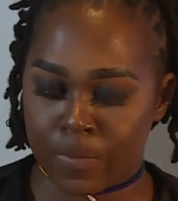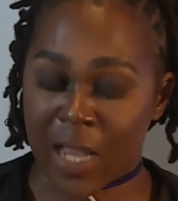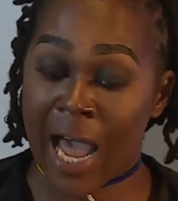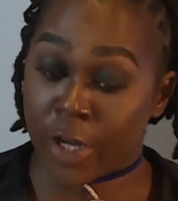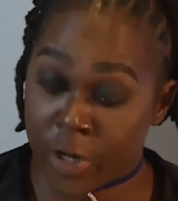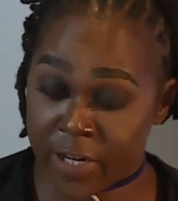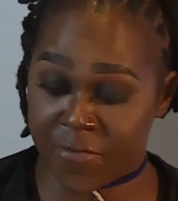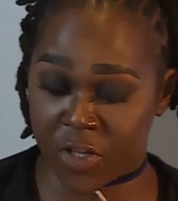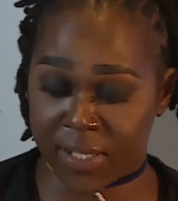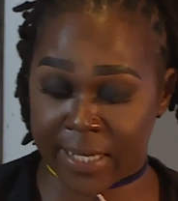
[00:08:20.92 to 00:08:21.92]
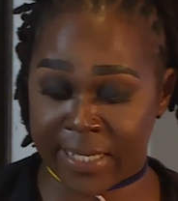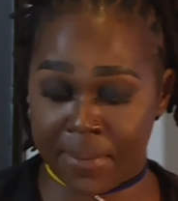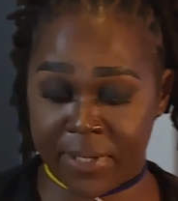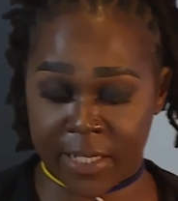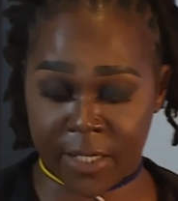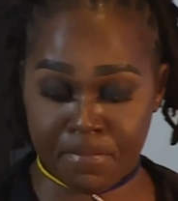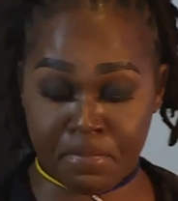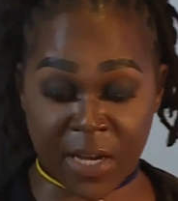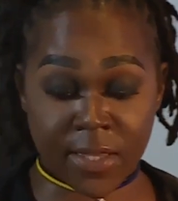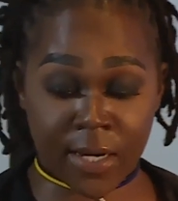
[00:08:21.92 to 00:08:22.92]
I could have just accepted
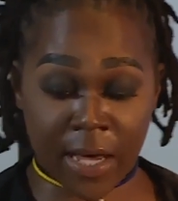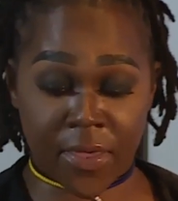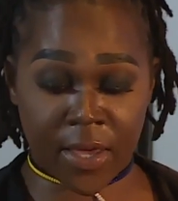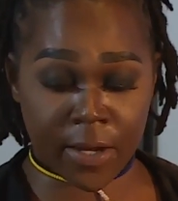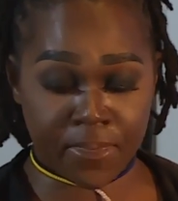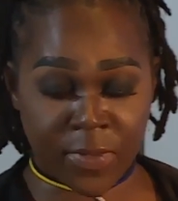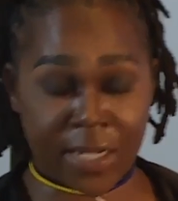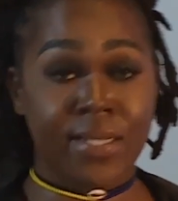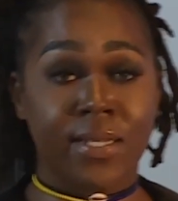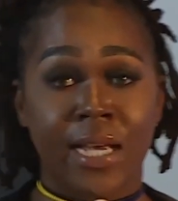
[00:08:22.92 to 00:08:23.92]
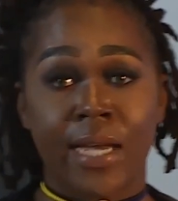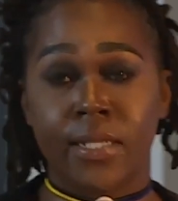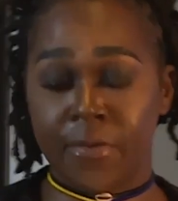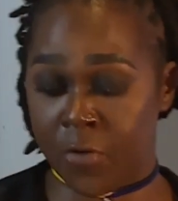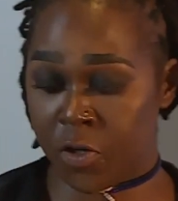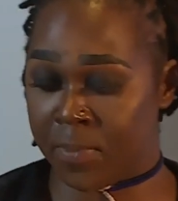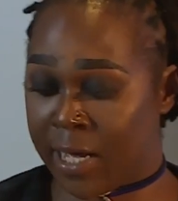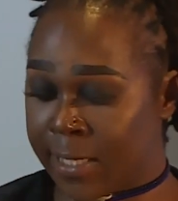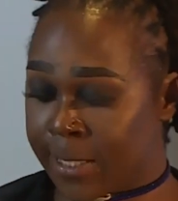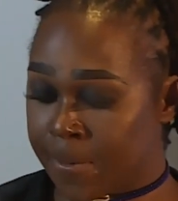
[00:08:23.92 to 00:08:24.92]
being the nothing that society viewed me
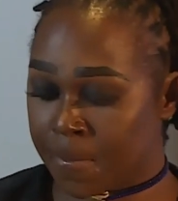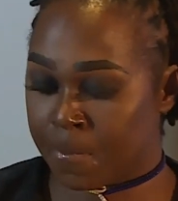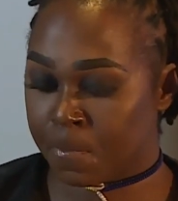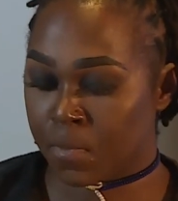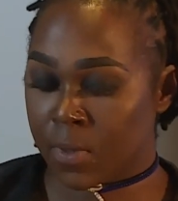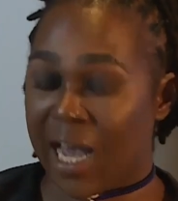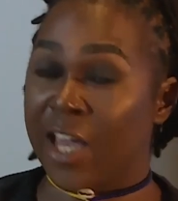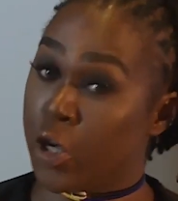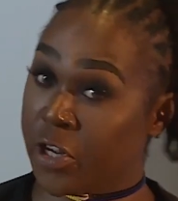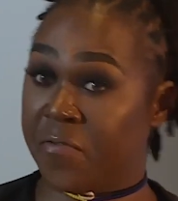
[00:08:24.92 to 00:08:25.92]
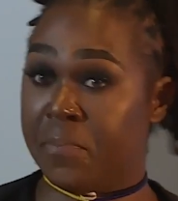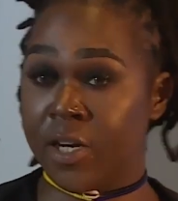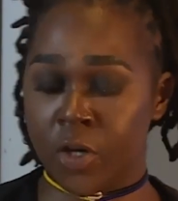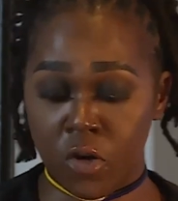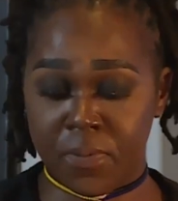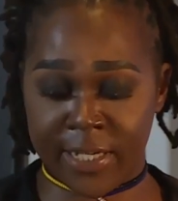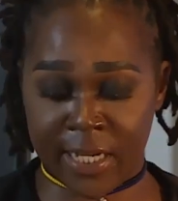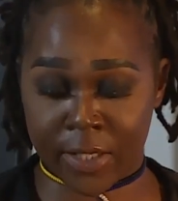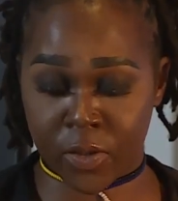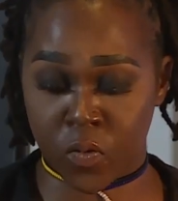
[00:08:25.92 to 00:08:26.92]
as. I could have been a nobody
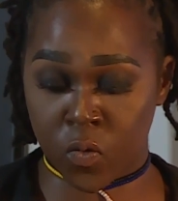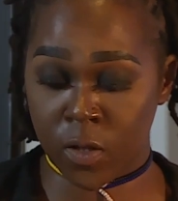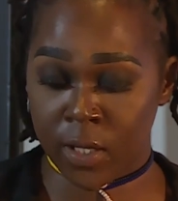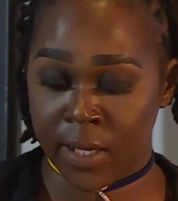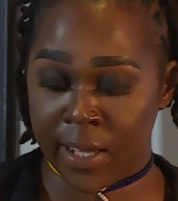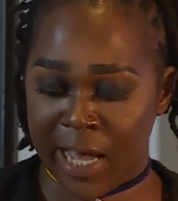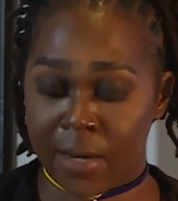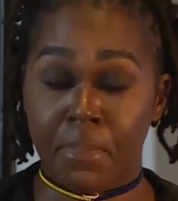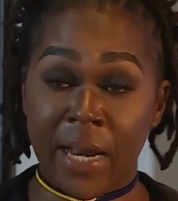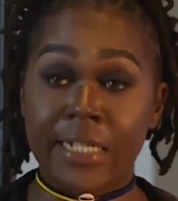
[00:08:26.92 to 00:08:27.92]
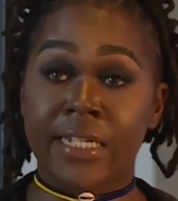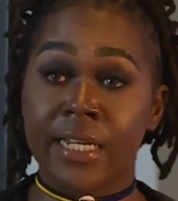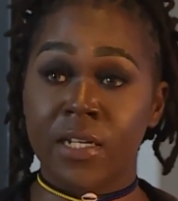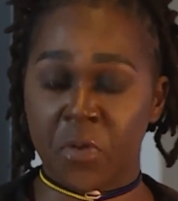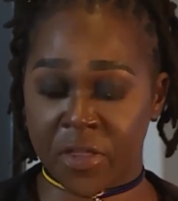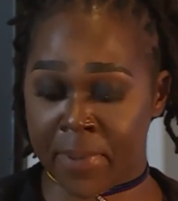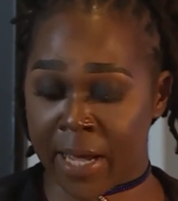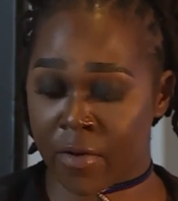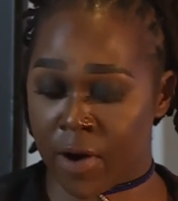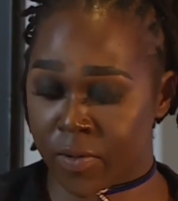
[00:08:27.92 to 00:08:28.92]
at school and blend in with the
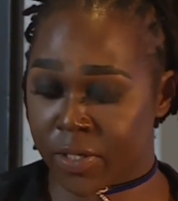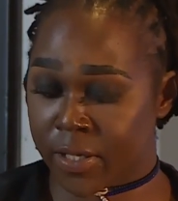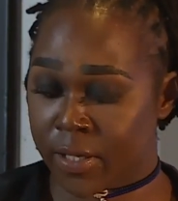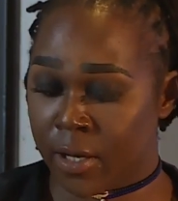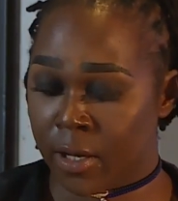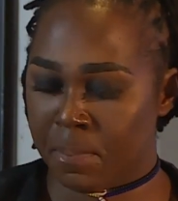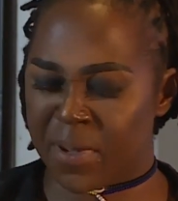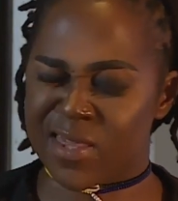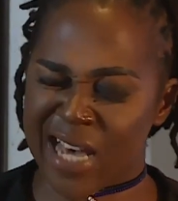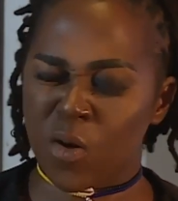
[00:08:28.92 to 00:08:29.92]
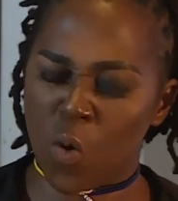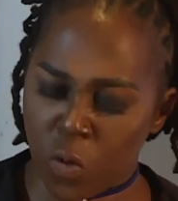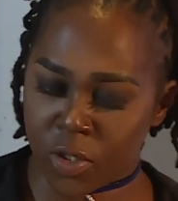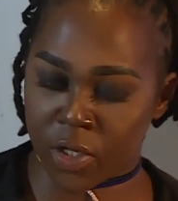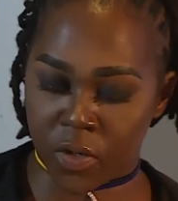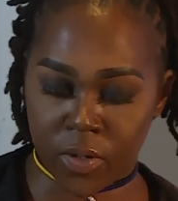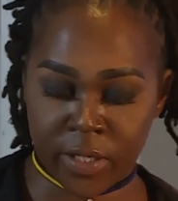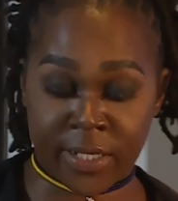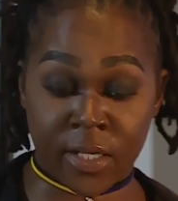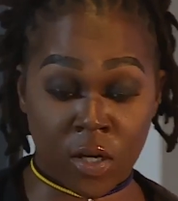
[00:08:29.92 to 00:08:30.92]
background. But that also
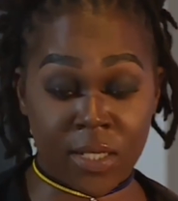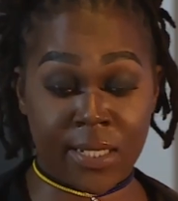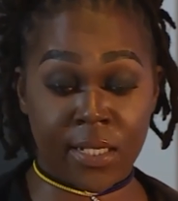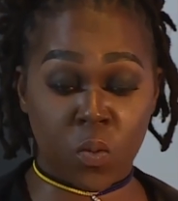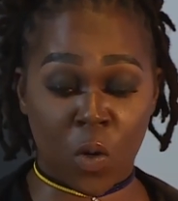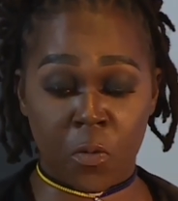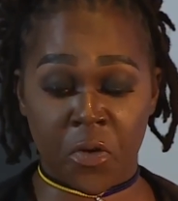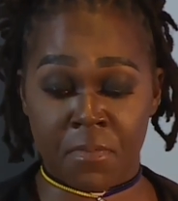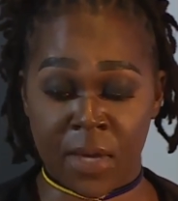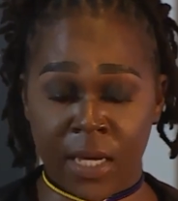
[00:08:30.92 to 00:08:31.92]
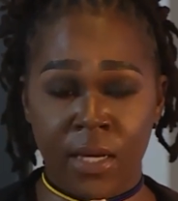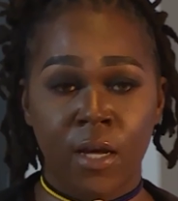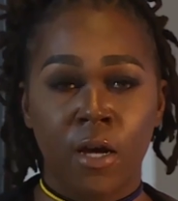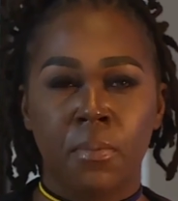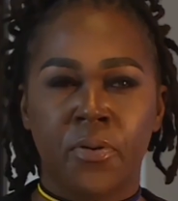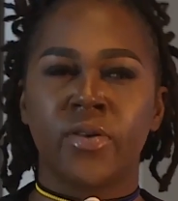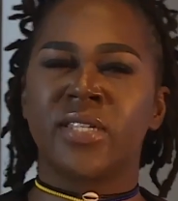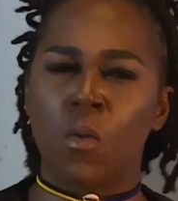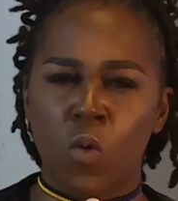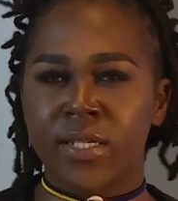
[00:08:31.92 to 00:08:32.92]
did not sit well with me because
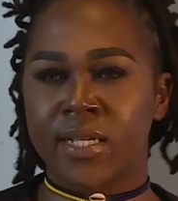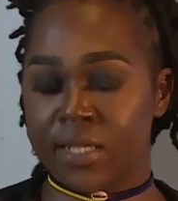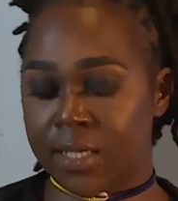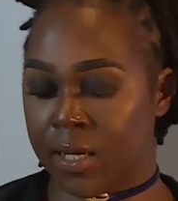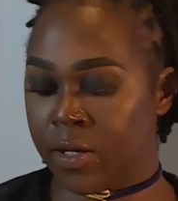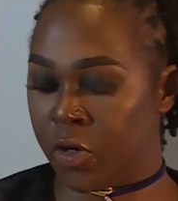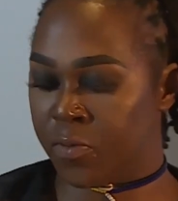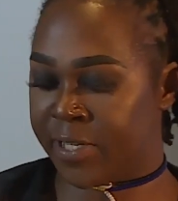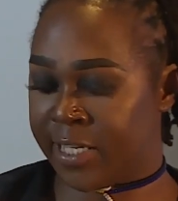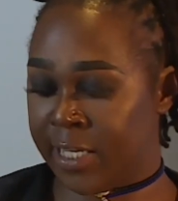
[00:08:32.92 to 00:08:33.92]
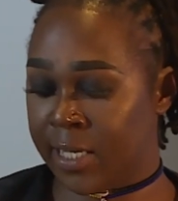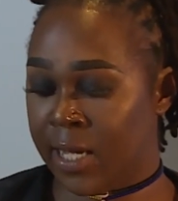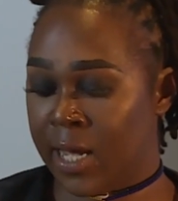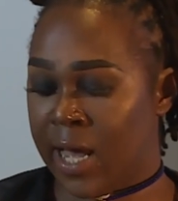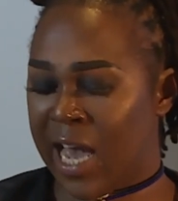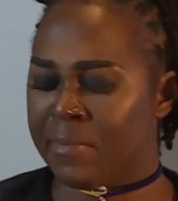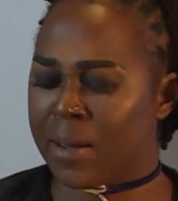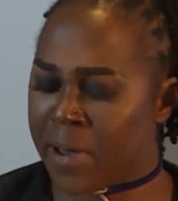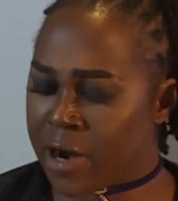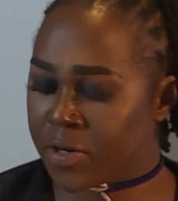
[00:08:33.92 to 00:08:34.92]
I wasn't a nobody. And my
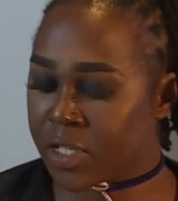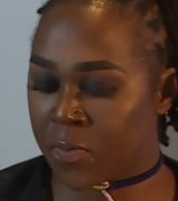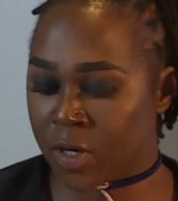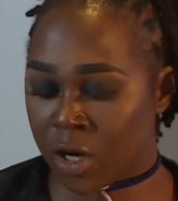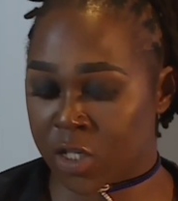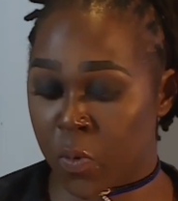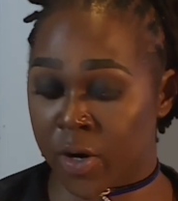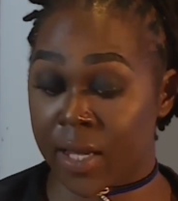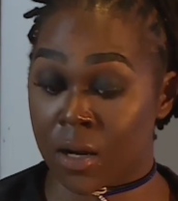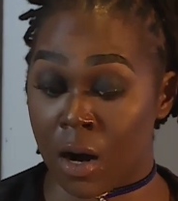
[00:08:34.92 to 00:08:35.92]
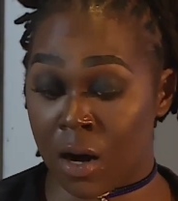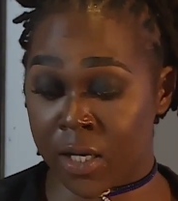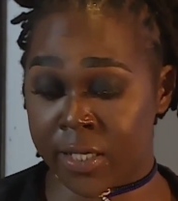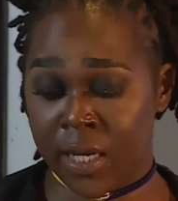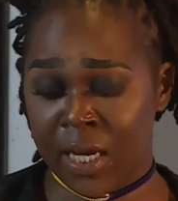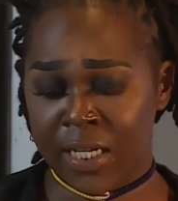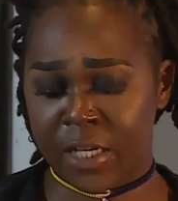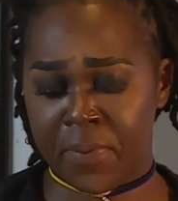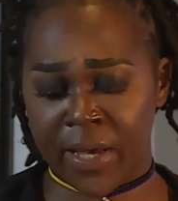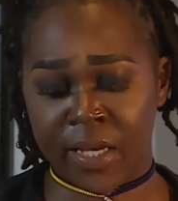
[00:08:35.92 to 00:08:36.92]
parents were not working hard
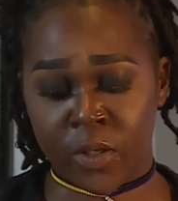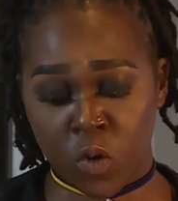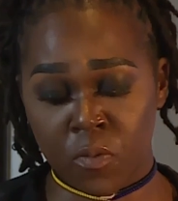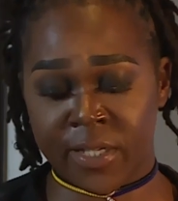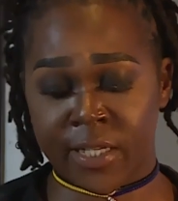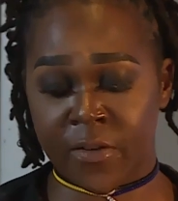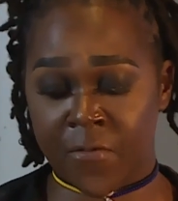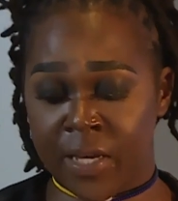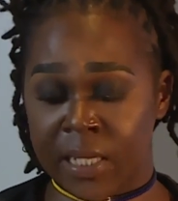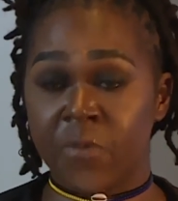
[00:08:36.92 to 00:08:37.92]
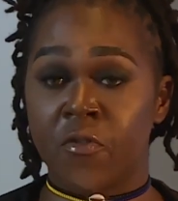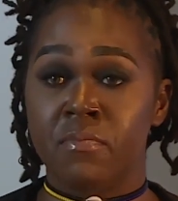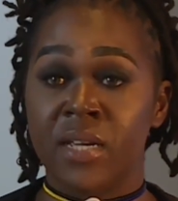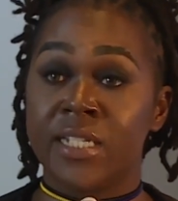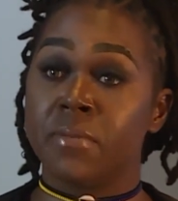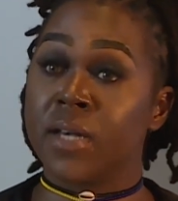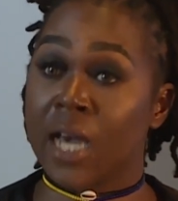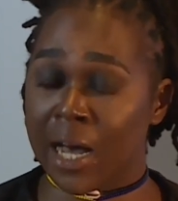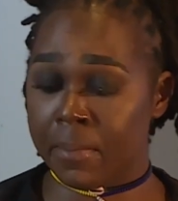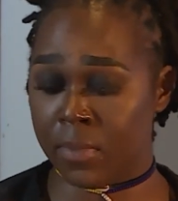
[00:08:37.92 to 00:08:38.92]
to pay exorbitant fees for me to
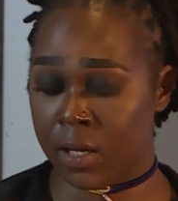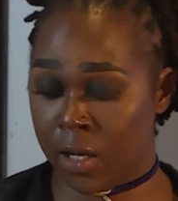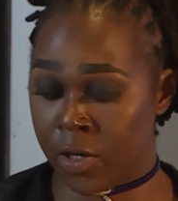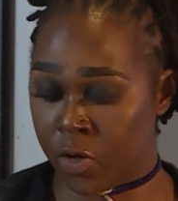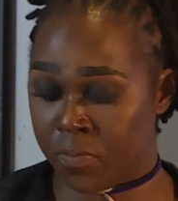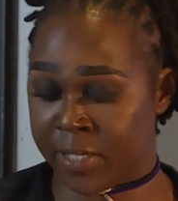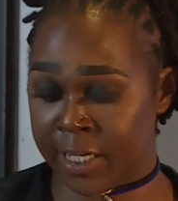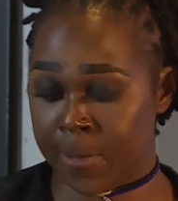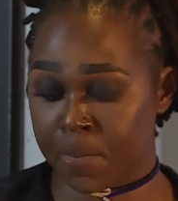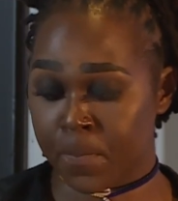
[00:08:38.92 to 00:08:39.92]
become a nobody.